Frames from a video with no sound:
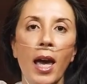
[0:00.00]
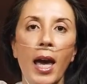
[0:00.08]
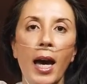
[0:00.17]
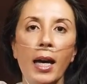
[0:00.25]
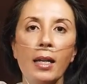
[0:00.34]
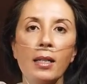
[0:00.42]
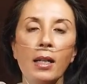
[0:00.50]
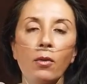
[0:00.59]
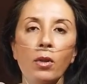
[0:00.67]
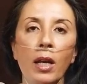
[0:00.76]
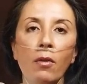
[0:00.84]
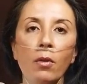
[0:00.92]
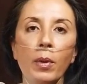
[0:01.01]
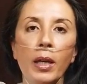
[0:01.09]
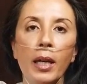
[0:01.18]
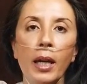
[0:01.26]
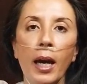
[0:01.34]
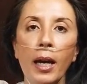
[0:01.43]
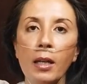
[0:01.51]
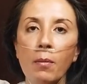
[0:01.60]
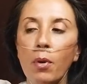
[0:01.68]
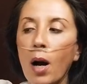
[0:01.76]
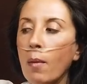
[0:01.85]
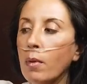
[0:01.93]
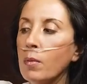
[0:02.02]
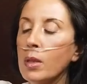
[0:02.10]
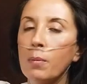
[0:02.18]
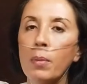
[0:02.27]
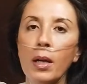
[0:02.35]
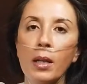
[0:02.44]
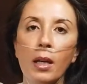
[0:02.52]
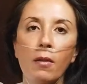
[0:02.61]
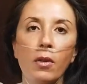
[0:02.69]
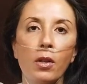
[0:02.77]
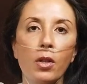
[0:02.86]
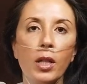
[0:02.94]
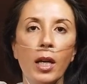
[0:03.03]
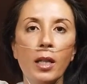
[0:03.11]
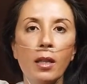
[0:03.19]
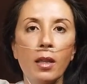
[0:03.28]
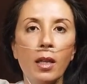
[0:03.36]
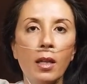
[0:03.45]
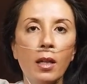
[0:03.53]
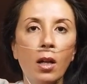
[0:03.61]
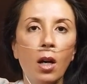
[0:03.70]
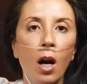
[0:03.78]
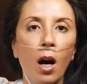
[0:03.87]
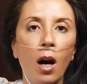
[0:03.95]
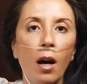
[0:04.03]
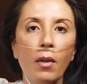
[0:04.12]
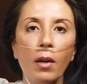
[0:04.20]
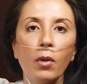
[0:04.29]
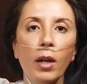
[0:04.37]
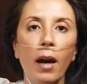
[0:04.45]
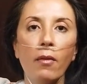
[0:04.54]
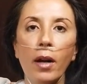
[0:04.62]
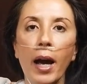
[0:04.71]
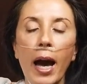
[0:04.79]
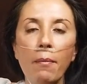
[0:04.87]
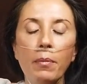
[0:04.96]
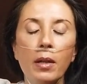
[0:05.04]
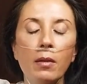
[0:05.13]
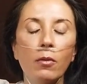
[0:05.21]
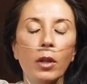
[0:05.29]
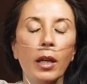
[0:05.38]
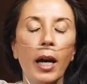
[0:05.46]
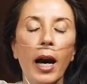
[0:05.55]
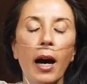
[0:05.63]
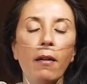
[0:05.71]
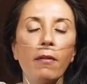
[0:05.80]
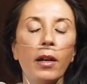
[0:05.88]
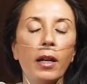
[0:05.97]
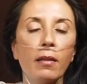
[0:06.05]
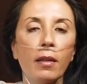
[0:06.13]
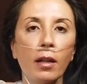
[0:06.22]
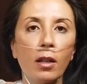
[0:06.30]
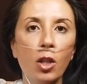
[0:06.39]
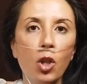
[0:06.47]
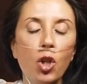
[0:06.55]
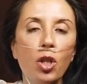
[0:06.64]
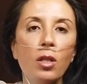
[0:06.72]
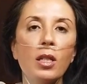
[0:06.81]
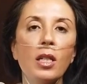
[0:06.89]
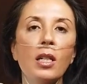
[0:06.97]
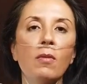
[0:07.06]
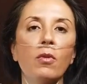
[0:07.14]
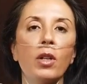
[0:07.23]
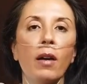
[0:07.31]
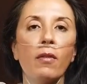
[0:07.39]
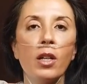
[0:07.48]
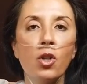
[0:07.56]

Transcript: and there would never be any problems. But if there's anything that would ever happen, we have a technician team, we have